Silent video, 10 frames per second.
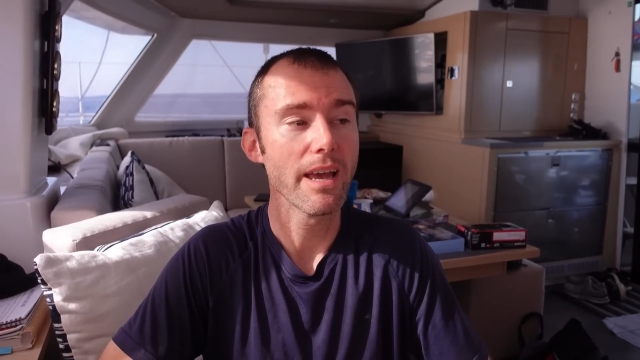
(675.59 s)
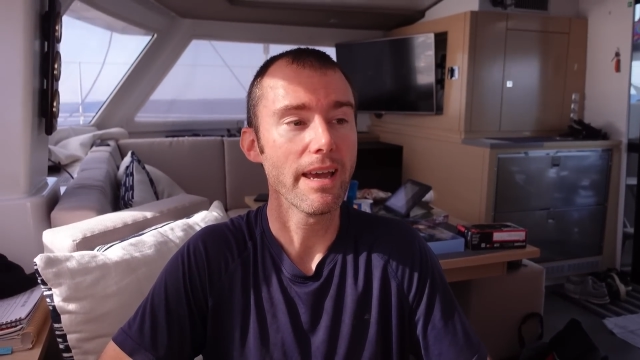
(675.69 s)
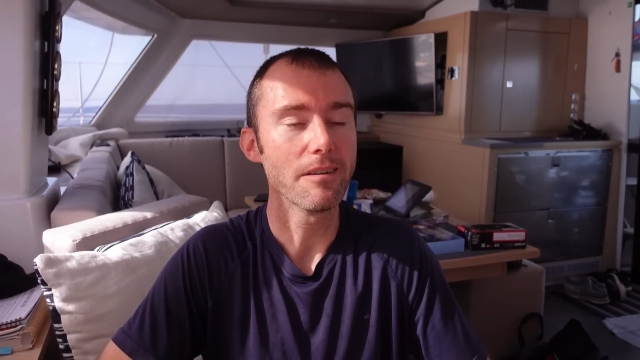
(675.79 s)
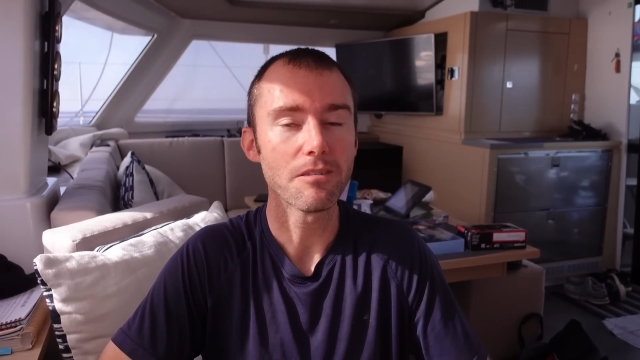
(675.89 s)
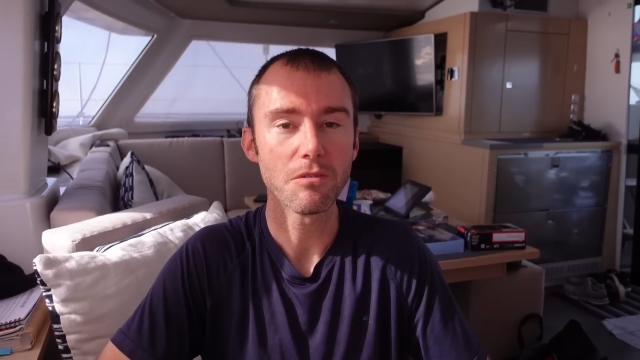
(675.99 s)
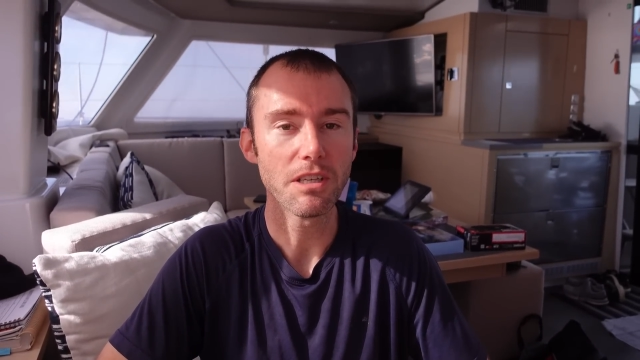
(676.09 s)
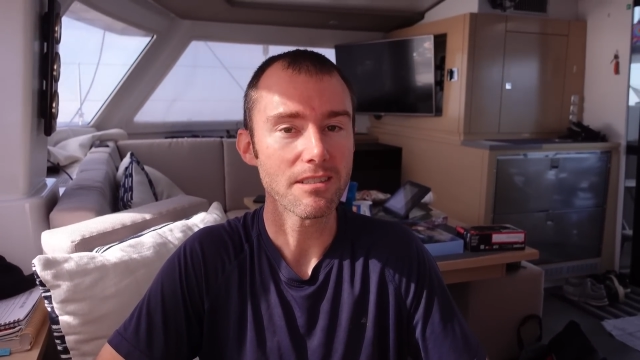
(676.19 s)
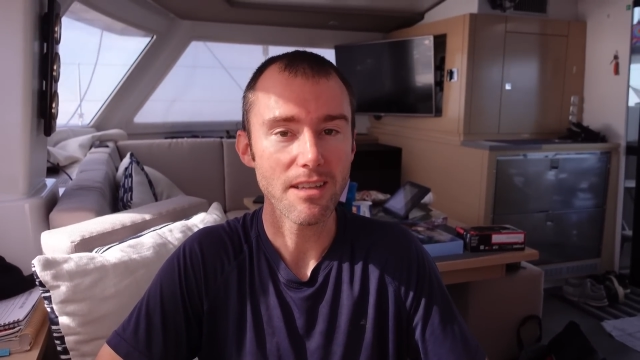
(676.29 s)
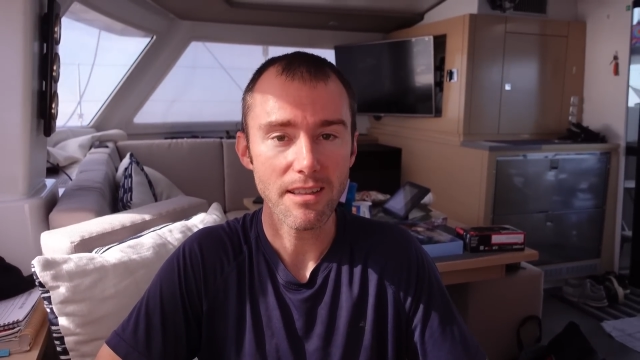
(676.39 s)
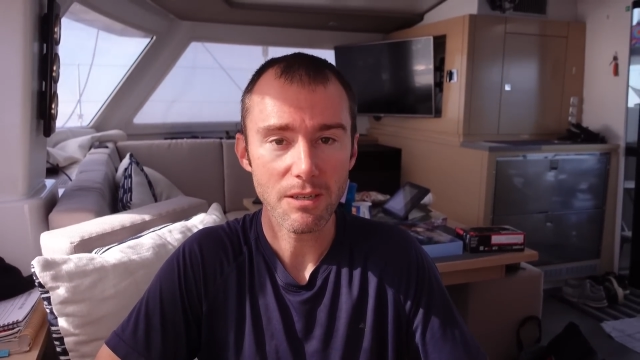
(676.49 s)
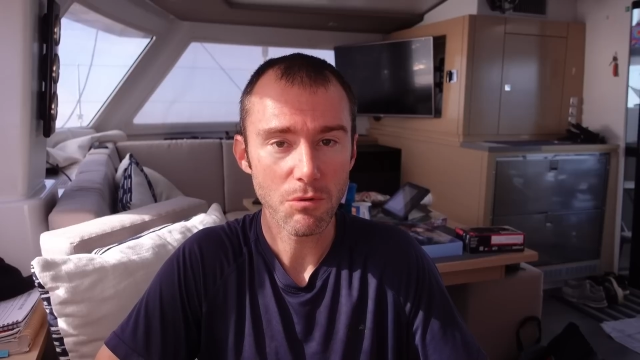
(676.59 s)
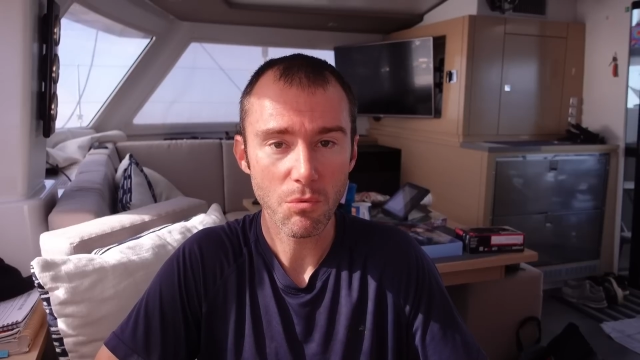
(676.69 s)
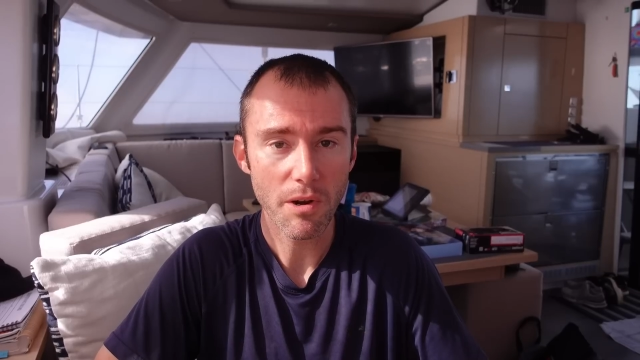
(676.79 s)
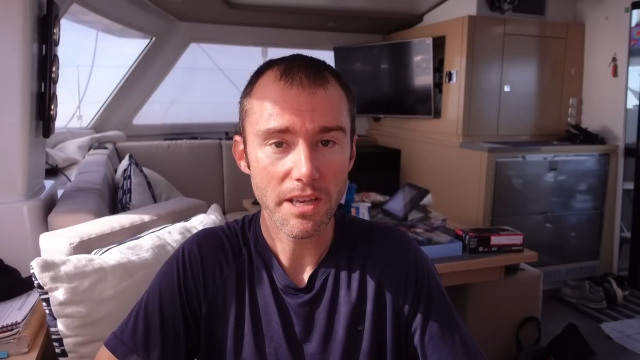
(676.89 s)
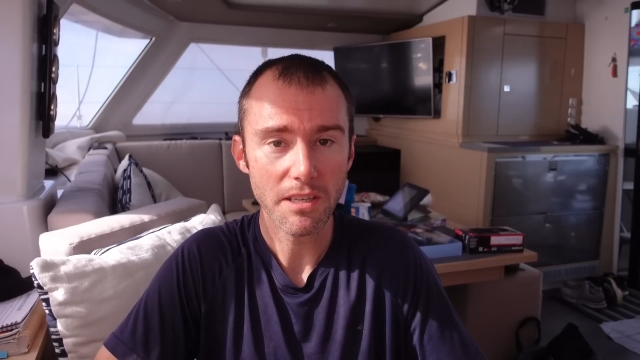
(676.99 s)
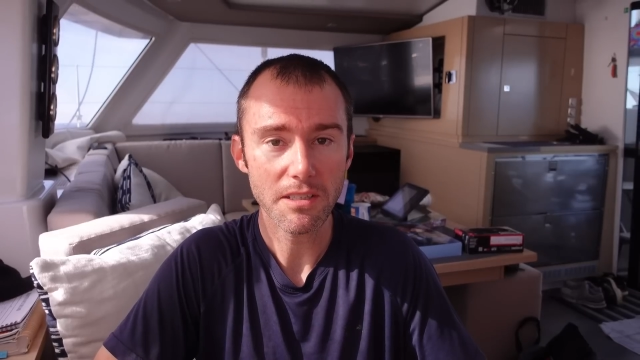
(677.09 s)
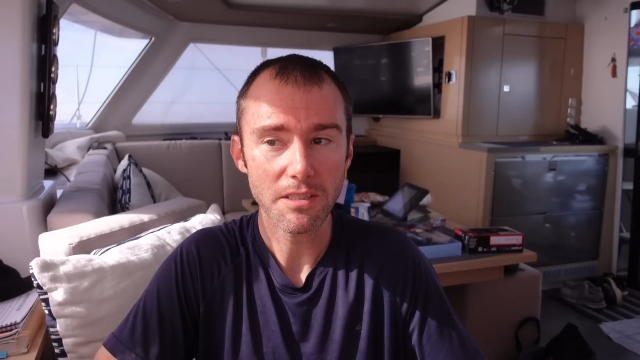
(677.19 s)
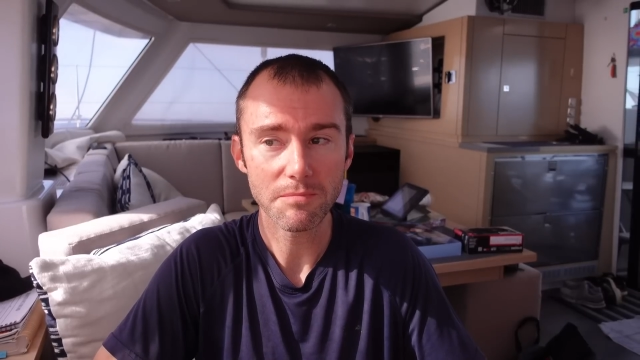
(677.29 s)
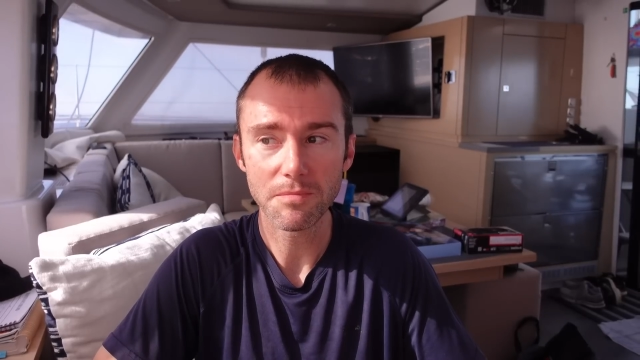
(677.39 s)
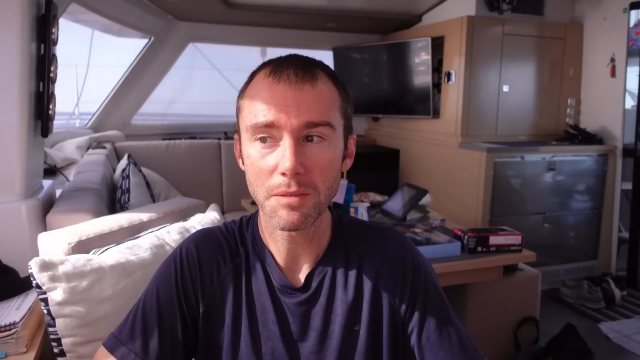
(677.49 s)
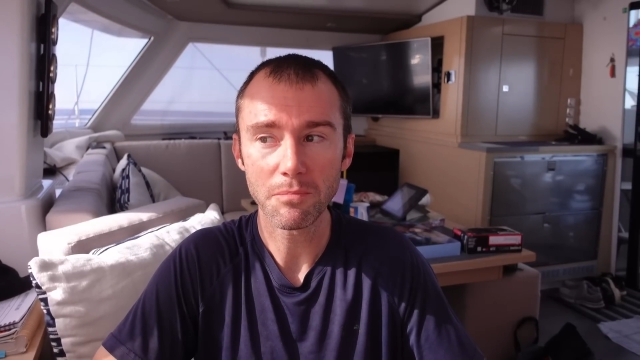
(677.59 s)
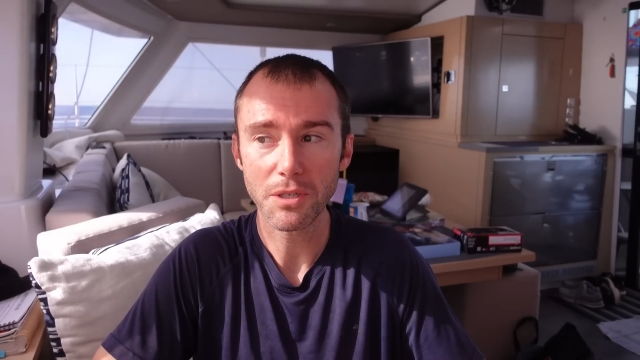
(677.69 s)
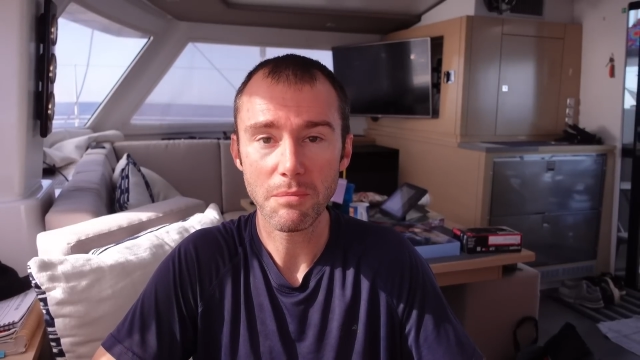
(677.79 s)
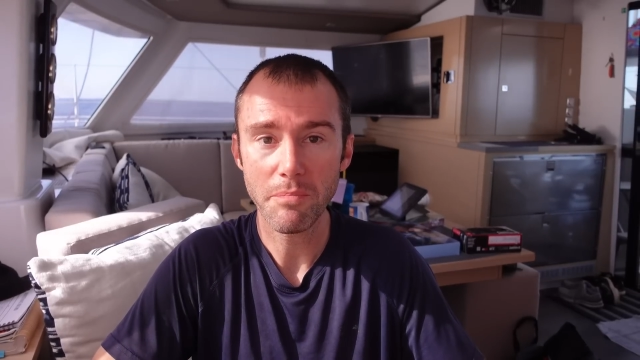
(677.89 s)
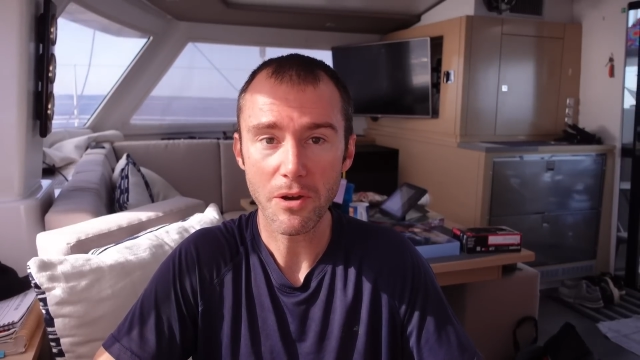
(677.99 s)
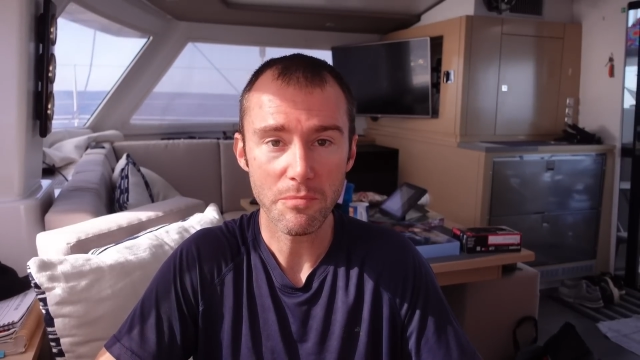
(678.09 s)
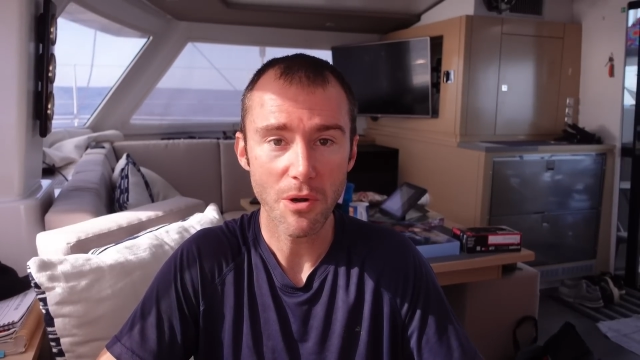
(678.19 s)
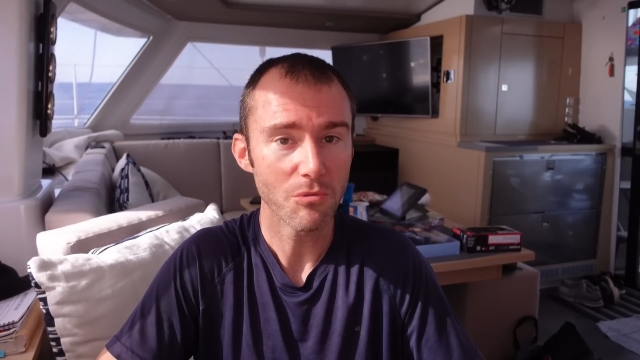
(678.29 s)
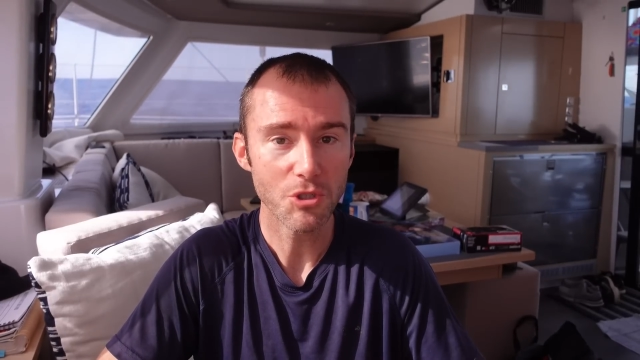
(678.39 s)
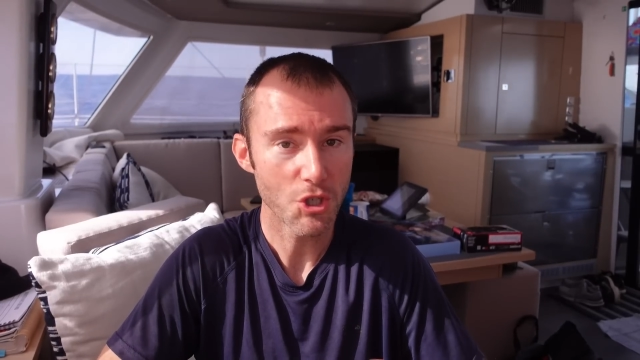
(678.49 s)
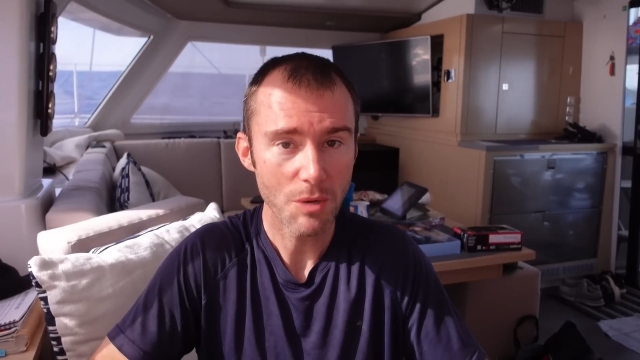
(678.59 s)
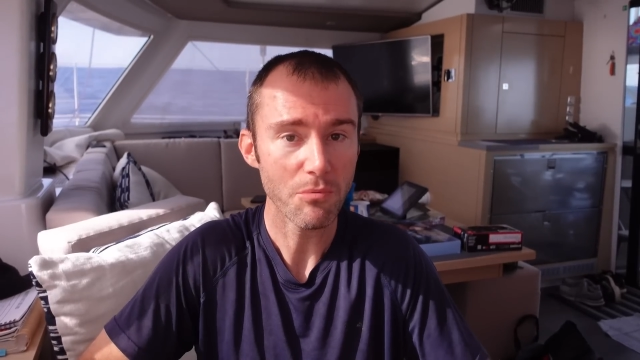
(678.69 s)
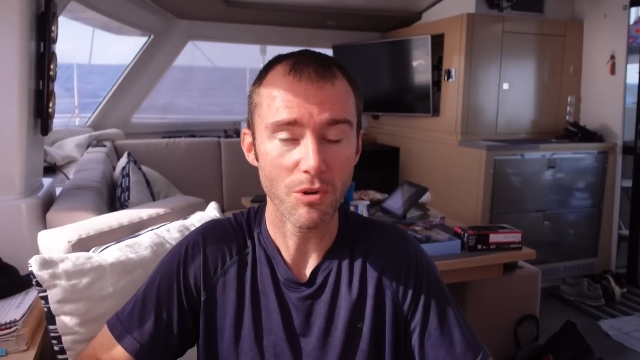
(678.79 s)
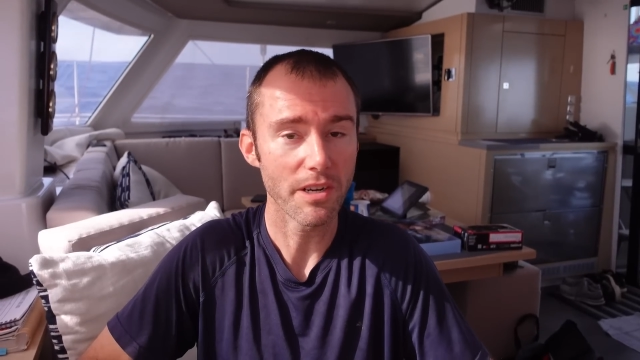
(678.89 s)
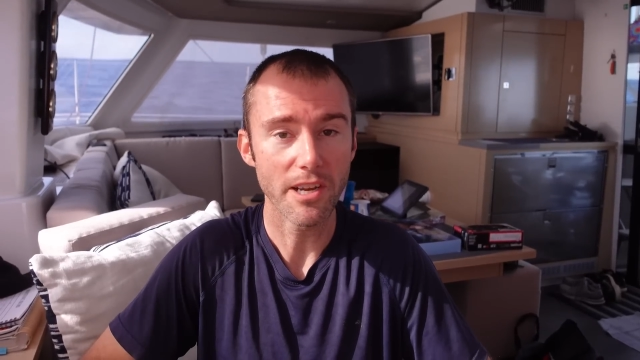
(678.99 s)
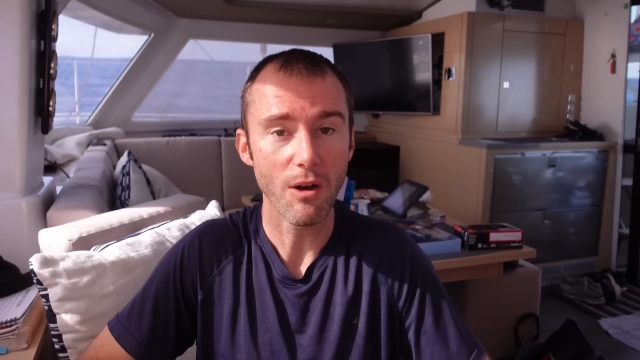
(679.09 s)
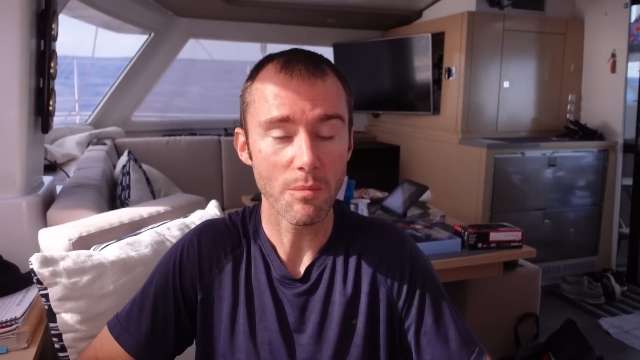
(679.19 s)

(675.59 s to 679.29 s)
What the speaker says: And it's not like we're running a pretty bare bones ship right now.